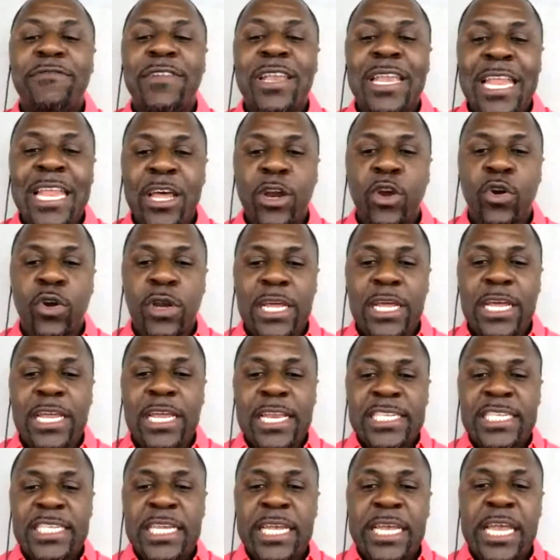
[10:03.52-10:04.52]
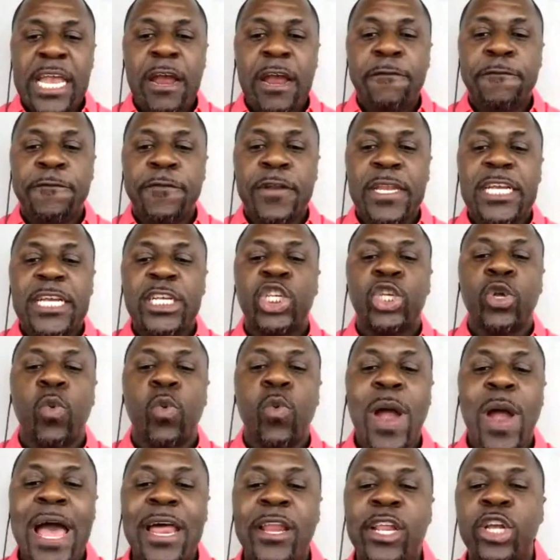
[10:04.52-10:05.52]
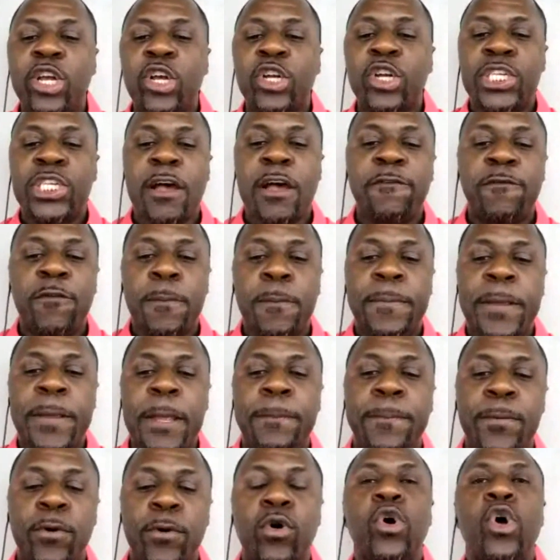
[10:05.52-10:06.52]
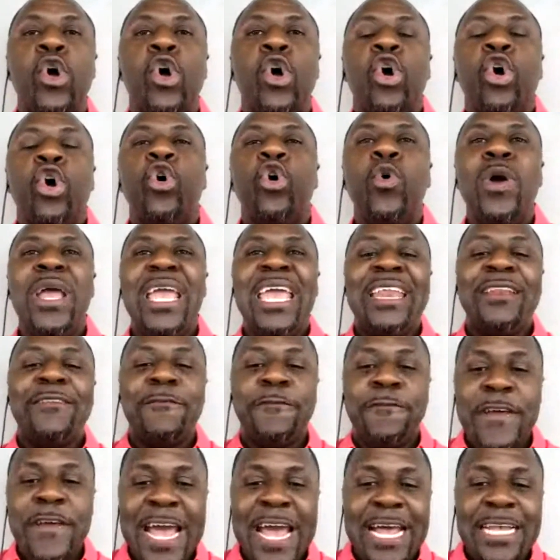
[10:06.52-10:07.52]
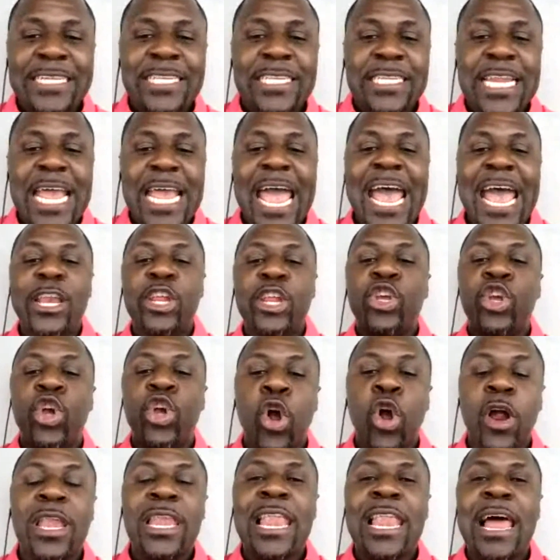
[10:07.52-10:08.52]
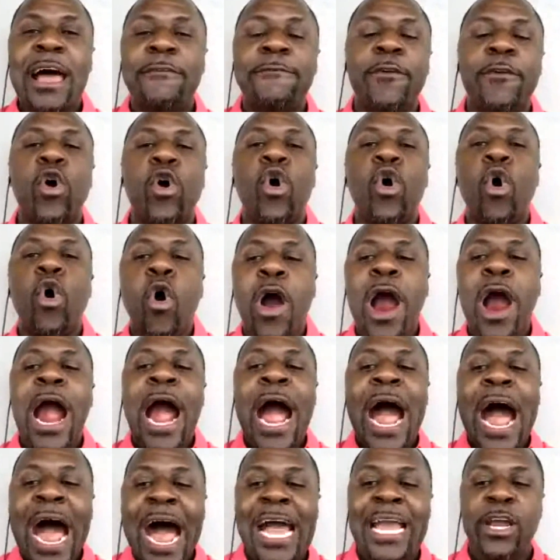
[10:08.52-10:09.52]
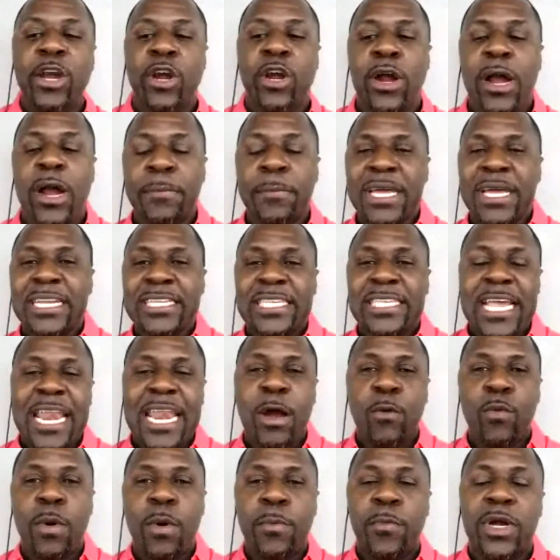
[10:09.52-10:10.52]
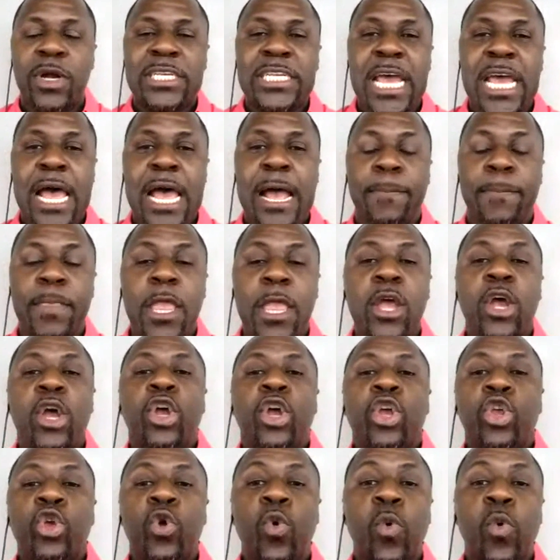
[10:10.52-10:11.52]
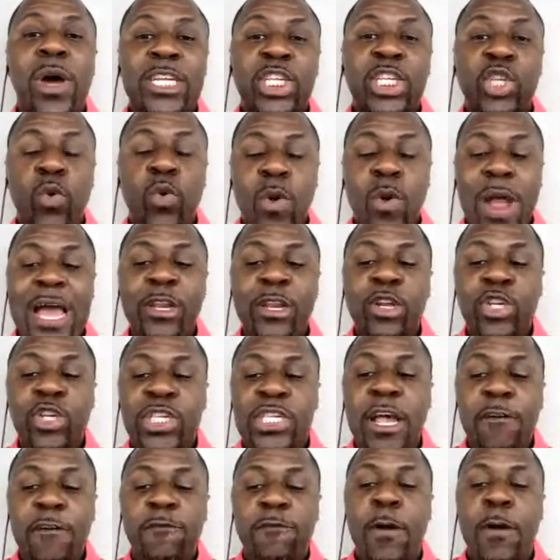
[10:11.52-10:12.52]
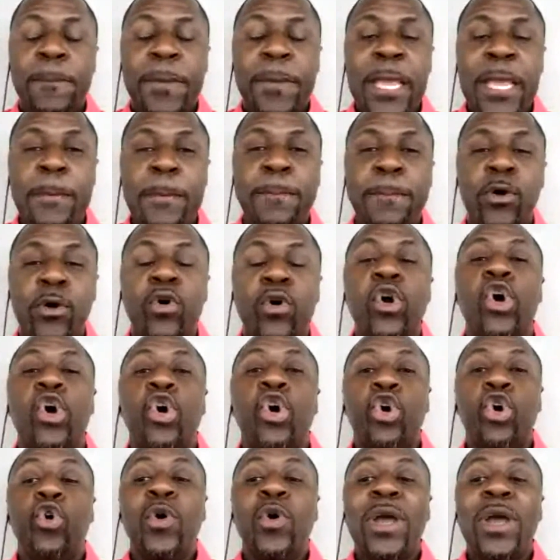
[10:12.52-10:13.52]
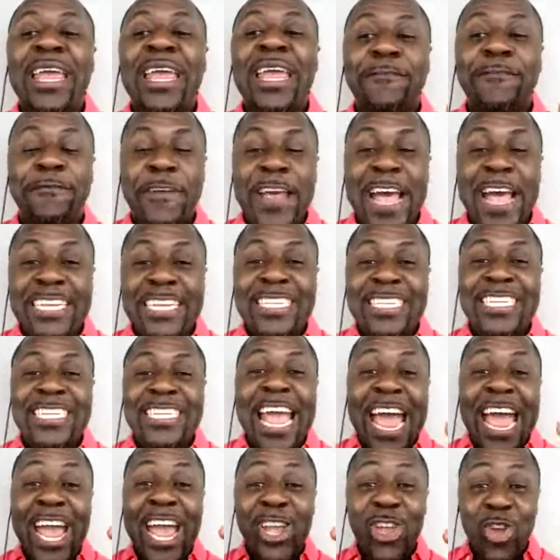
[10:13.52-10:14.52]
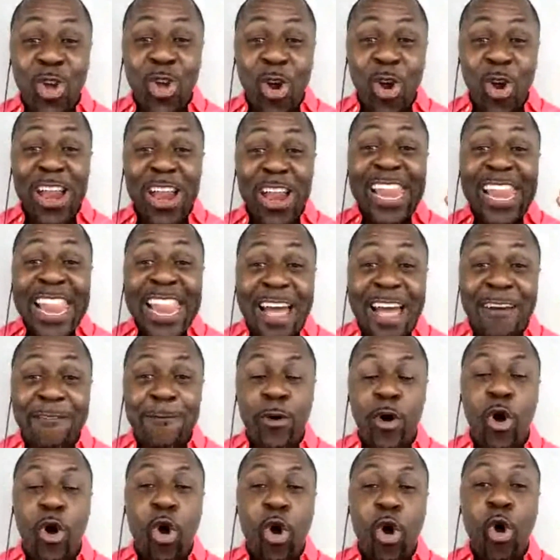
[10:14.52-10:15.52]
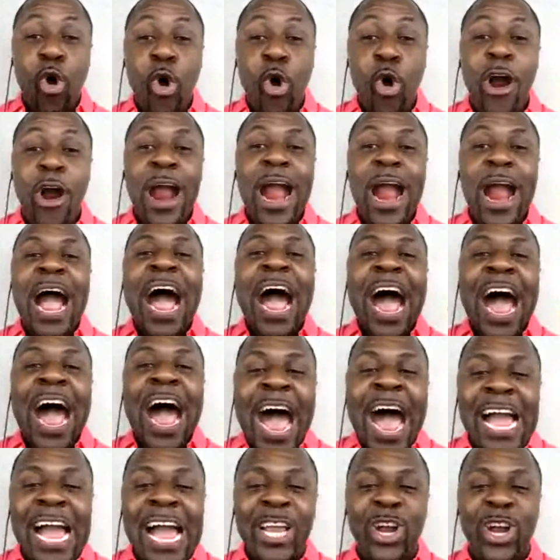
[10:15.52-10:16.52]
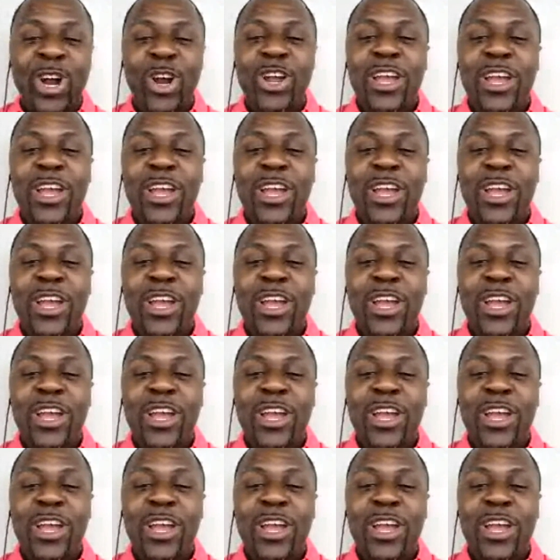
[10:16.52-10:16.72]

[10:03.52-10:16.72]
literally, listen carefully, surrounding yourself with people who invest at your level or higher. I'm going to say that one more time. You want to surround yourself with people who invest at your level or higher.